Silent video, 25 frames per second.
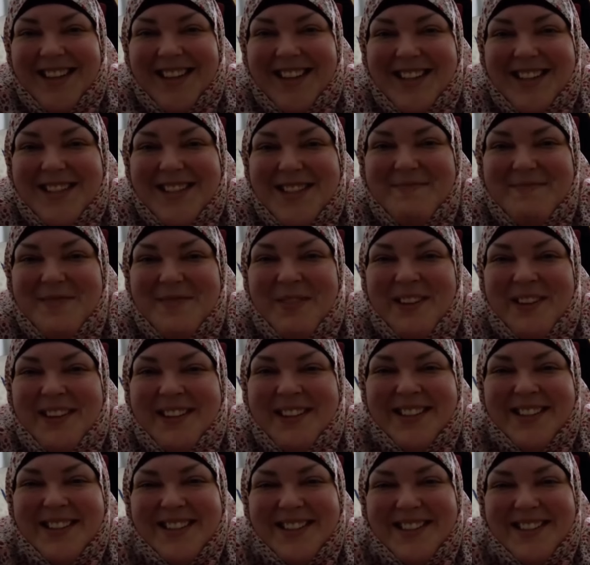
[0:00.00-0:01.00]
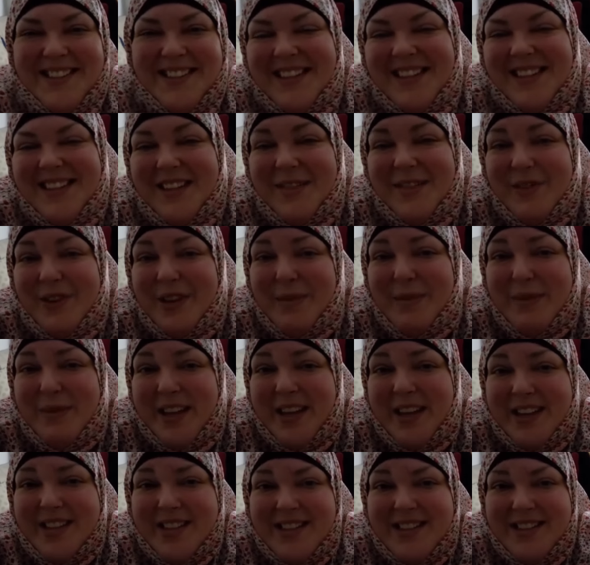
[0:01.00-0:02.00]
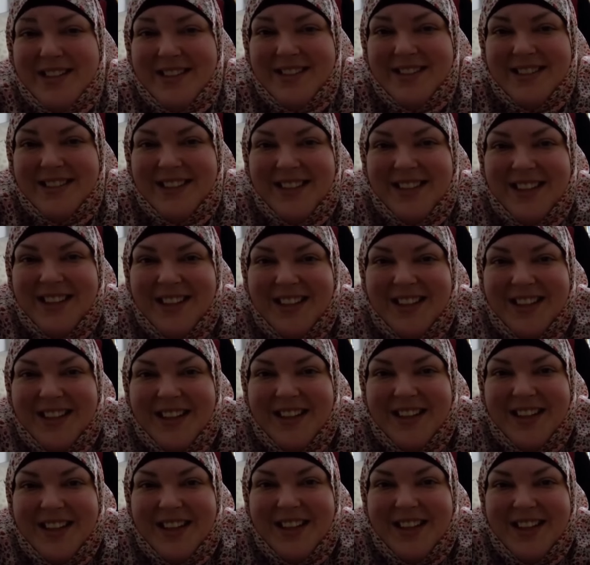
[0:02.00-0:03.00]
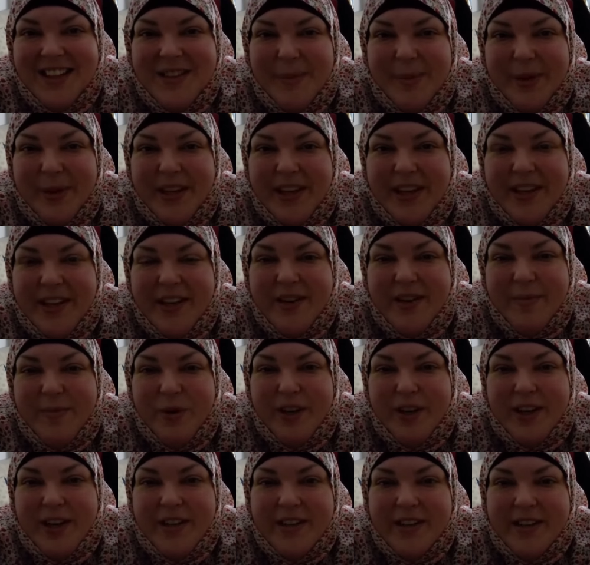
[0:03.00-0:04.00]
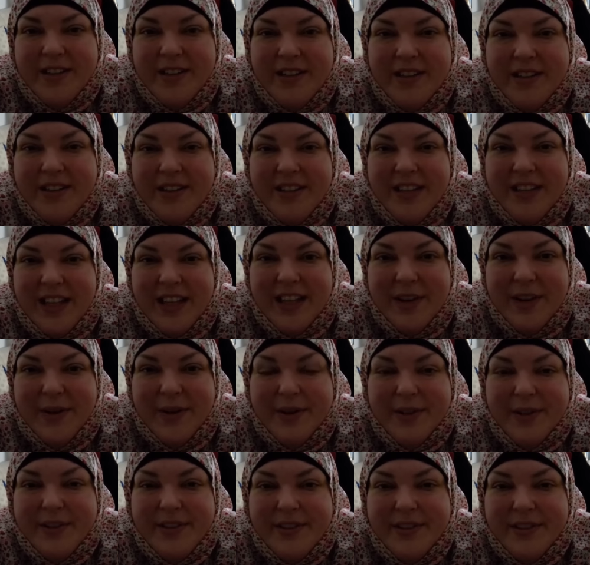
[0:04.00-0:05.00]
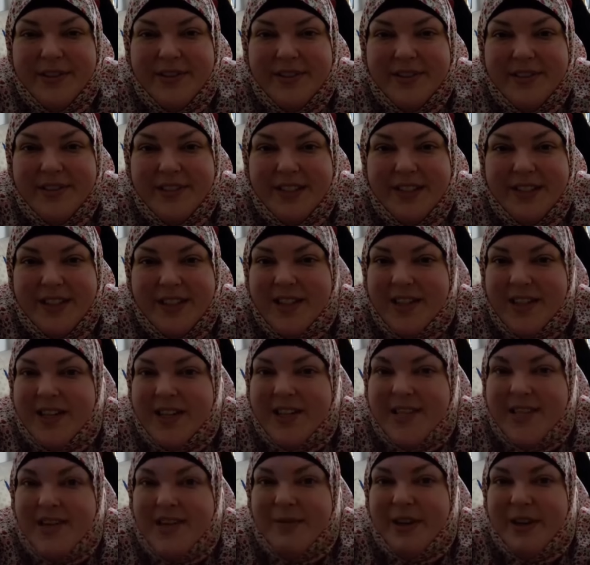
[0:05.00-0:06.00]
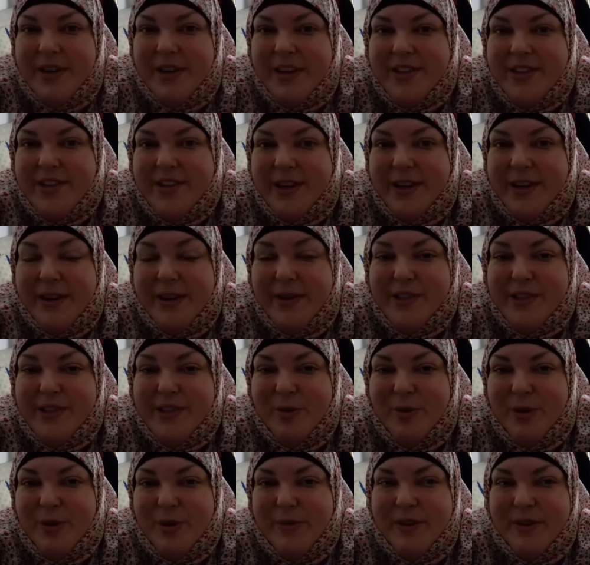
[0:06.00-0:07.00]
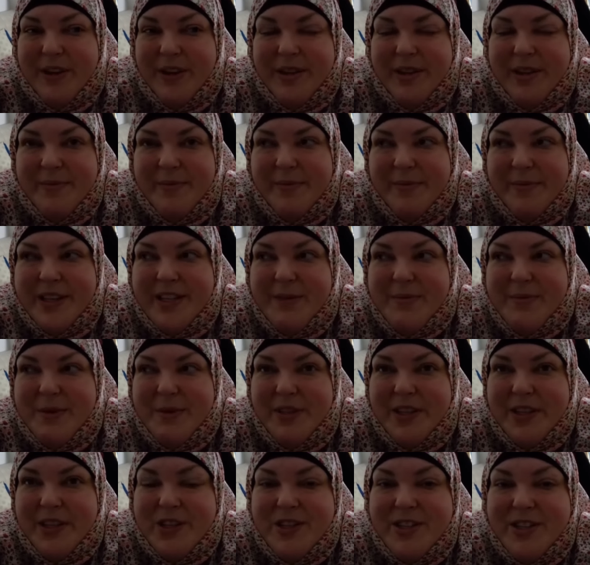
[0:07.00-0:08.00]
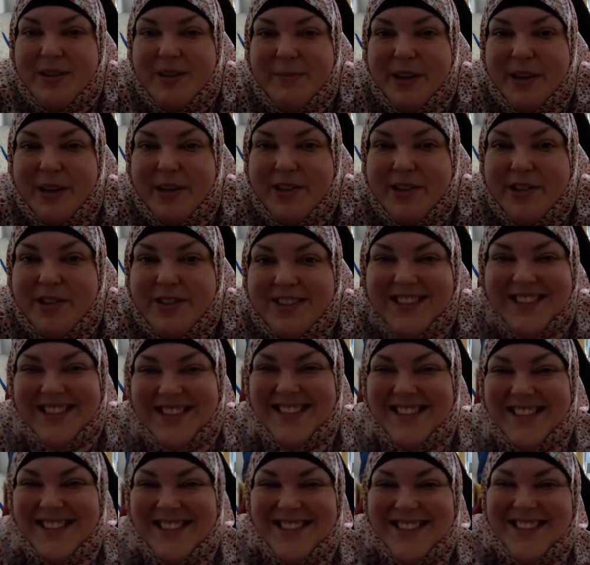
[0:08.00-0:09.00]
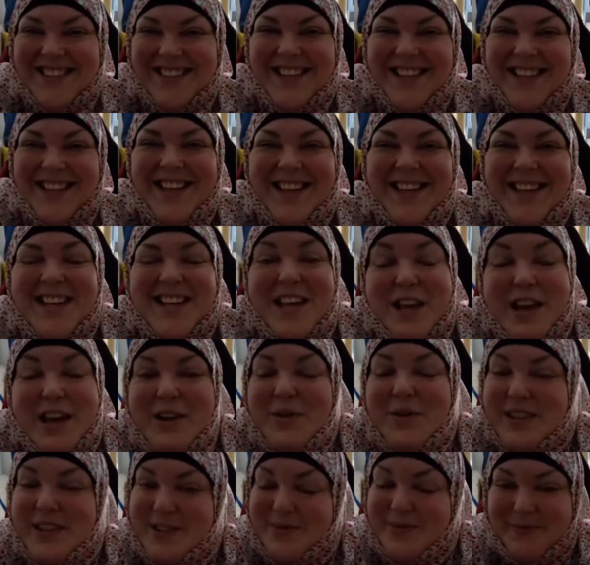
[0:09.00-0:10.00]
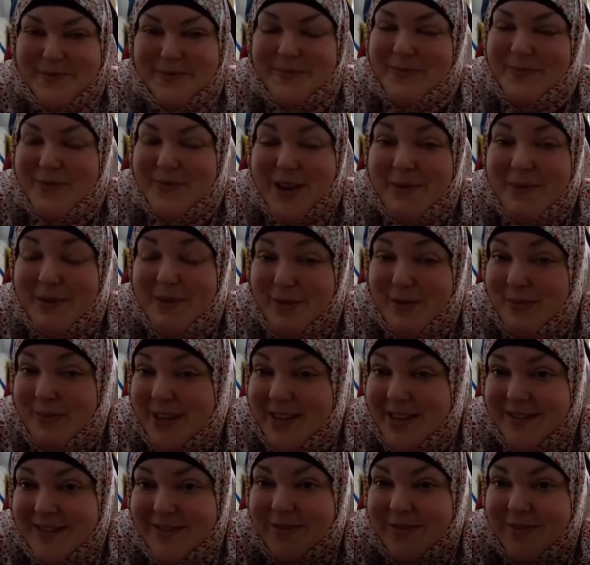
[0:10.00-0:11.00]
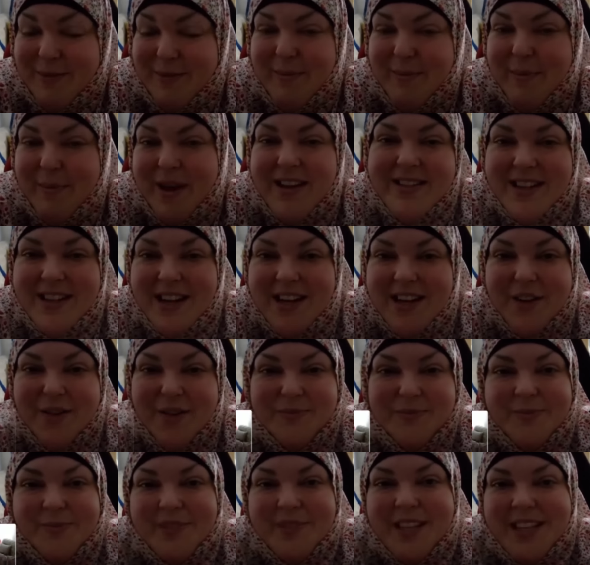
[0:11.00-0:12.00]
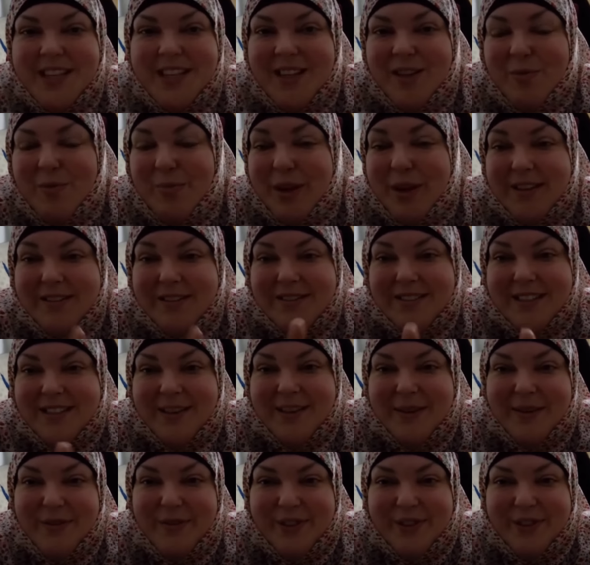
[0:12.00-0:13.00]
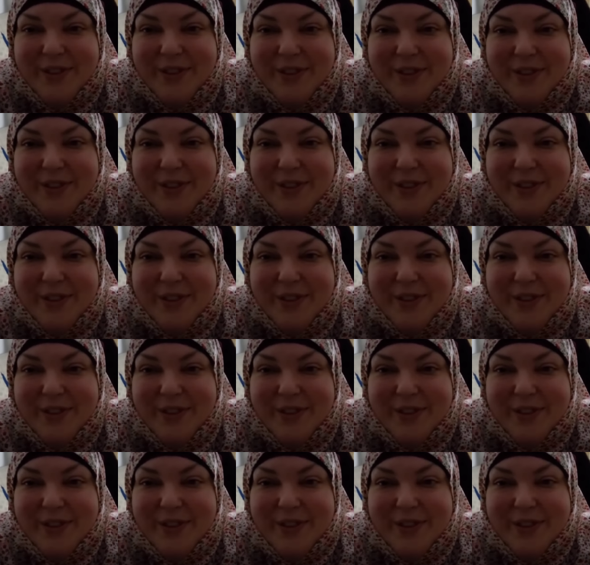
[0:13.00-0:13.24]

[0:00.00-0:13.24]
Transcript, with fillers: Someone. Good for him, I guess. He's so pee. Good morning. Hello. He's not married, so now I only support intimate relations in a marriage. I know that's coming from me, from my past. I know. But that's how I feel.